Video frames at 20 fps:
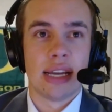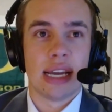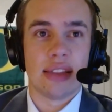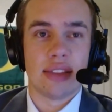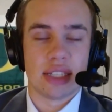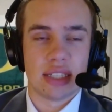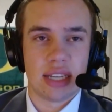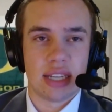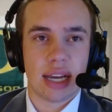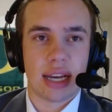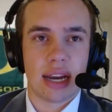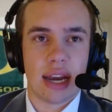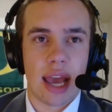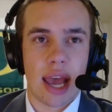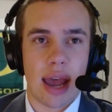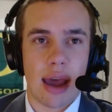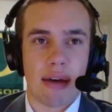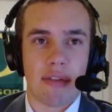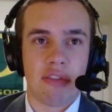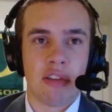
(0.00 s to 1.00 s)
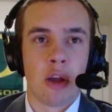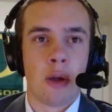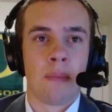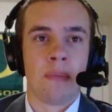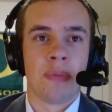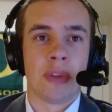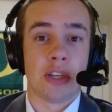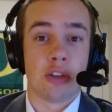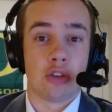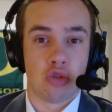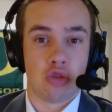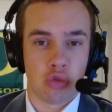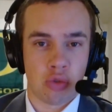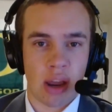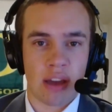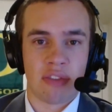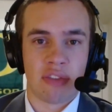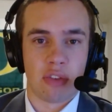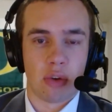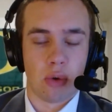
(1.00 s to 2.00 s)
in the second half is
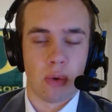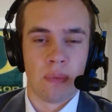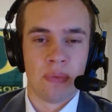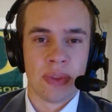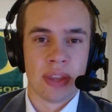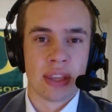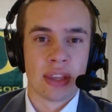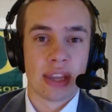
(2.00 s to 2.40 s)
dreadful,